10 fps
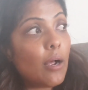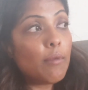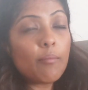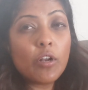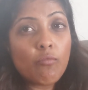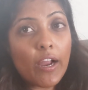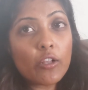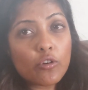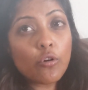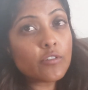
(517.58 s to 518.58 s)
I'm not putting
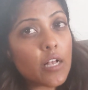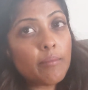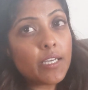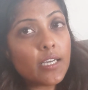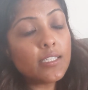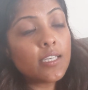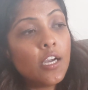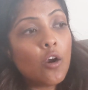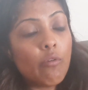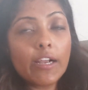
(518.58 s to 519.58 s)
regular coleslaw because
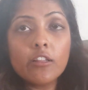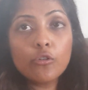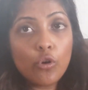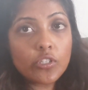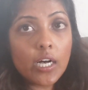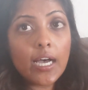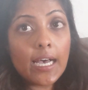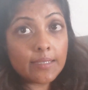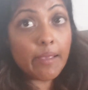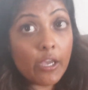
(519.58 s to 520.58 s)
regular coleslaw
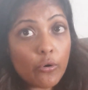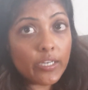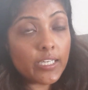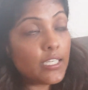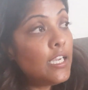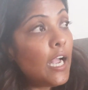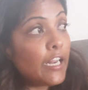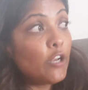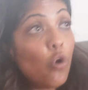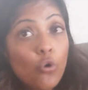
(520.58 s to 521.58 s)
has mayo in it,
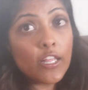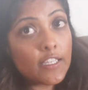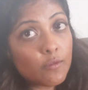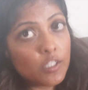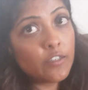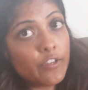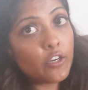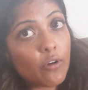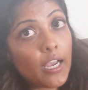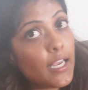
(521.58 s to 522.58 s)
and I know that this one is a
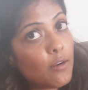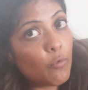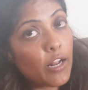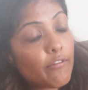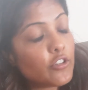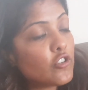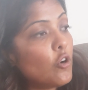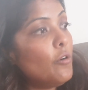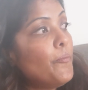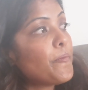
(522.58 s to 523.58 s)
vinaigrette and whatever.
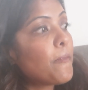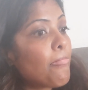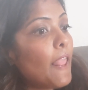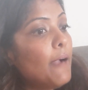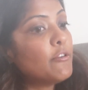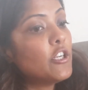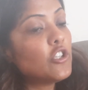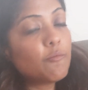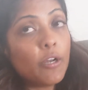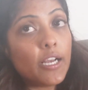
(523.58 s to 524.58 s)
So I'm going
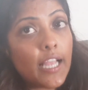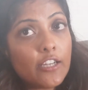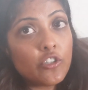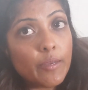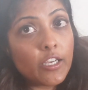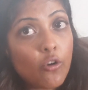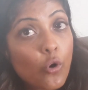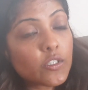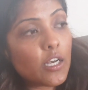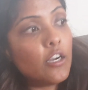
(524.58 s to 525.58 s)
to just put, again, Jamaican
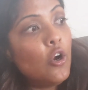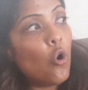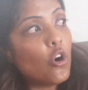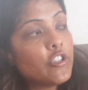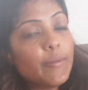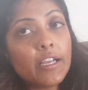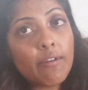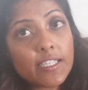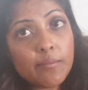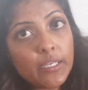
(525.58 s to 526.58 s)
coleslaw or
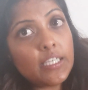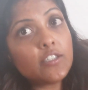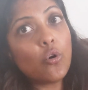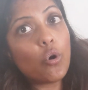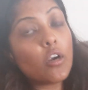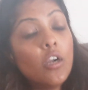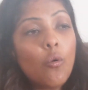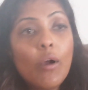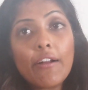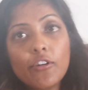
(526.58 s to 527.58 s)
Jamaican rice and peas or
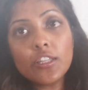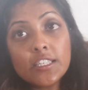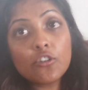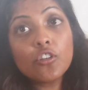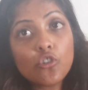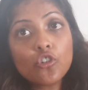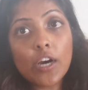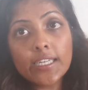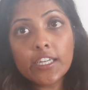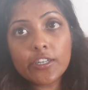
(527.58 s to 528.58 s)
whatever. These are the search
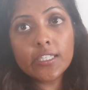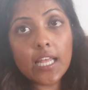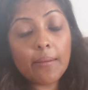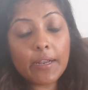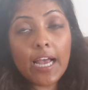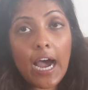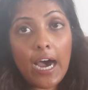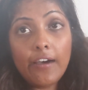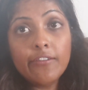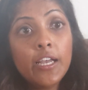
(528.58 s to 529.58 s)
criteria that I'm going to
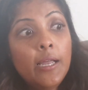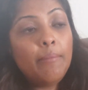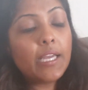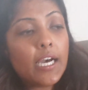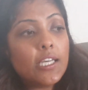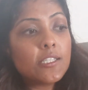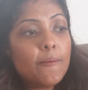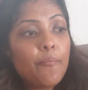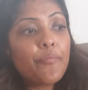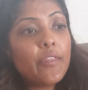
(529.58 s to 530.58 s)
have, because
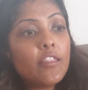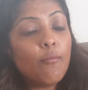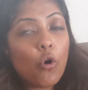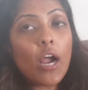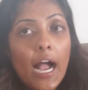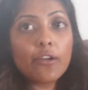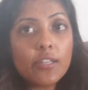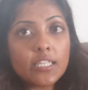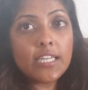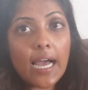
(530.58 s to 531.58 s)
the more
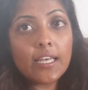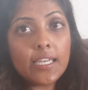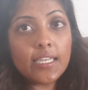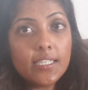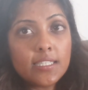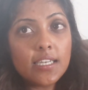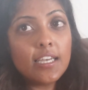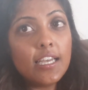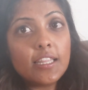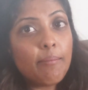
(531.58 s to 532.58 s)
accurate the data is,
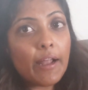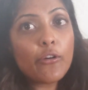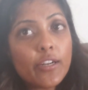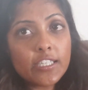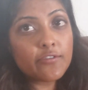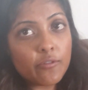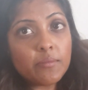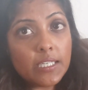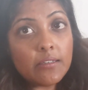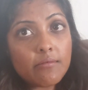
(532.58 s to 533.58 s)
the better it is for
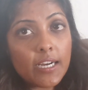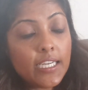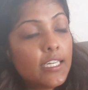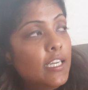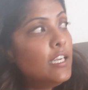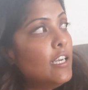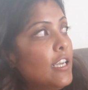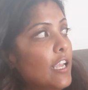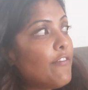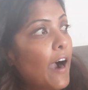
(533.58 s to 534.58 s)
me, right?
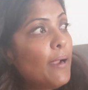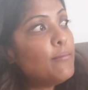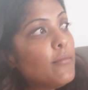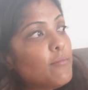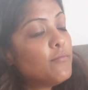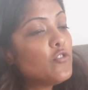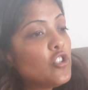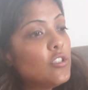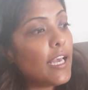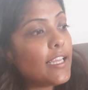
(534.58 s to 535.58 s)
If I'm
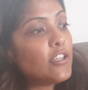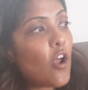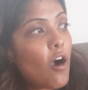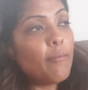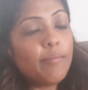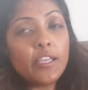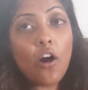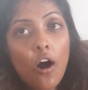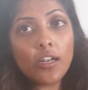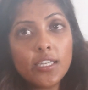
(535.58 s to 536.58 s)
like not being
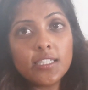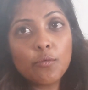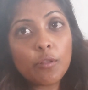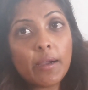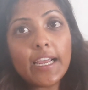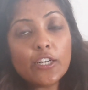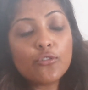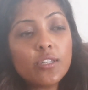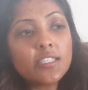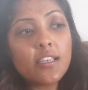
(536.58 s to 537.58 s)
honest with my
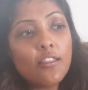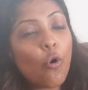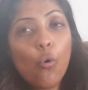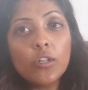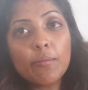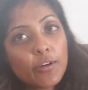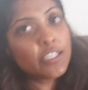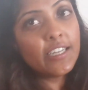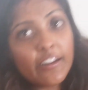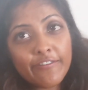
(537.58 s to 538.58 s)
entries, the only
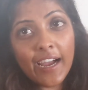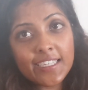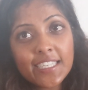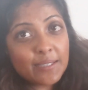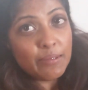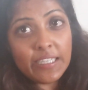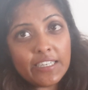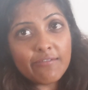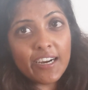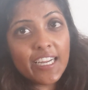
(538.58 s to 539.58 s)
person it affects is
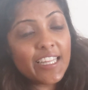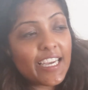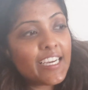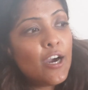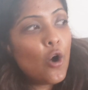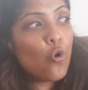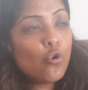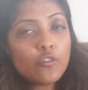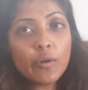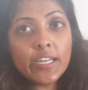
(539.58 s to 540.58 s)
me, right? Like,
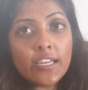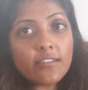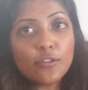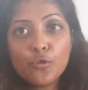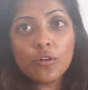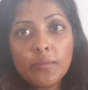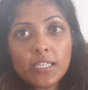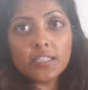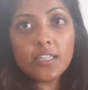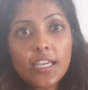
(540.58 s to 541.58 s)
who's winning, you or
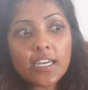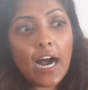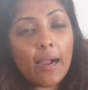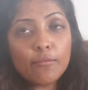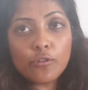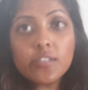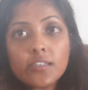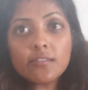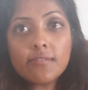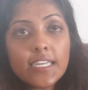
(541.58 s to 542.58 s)
me? Like, I'm
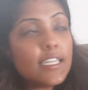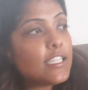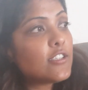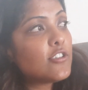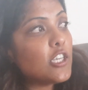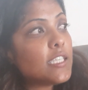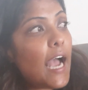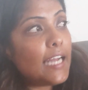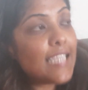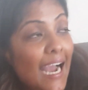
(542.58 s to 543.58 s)
losing, right? It's just
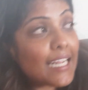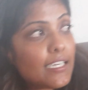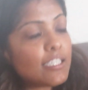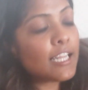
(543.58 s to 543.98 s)
data.